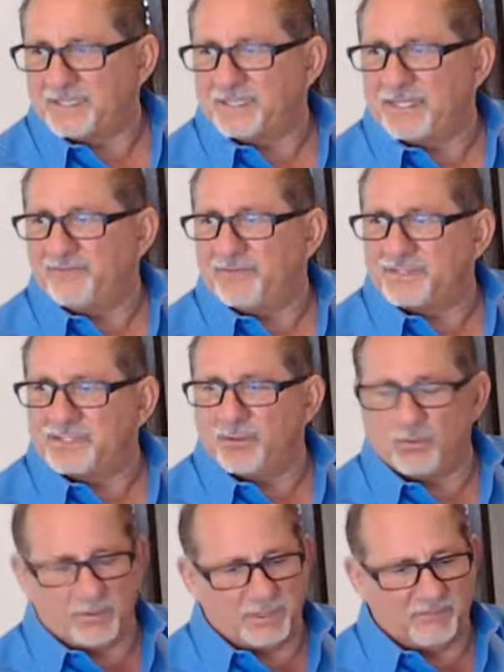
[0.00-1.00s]
7
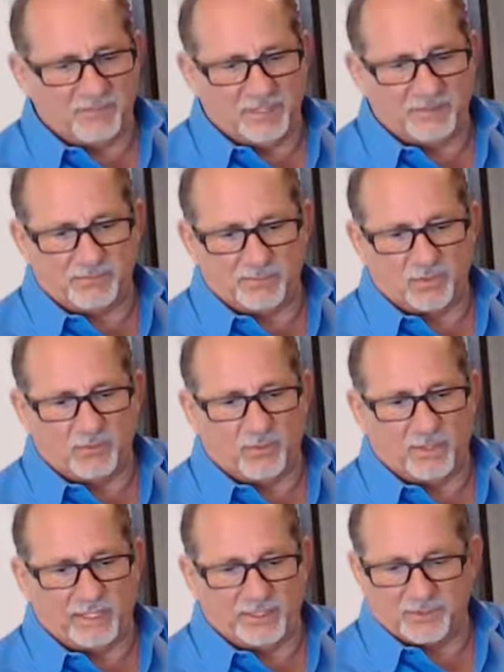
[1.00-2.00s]
still give me trouble,
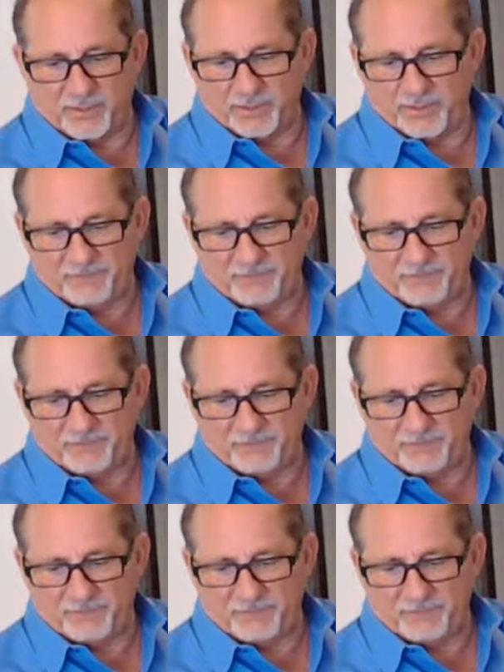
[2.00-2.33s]
Andrea.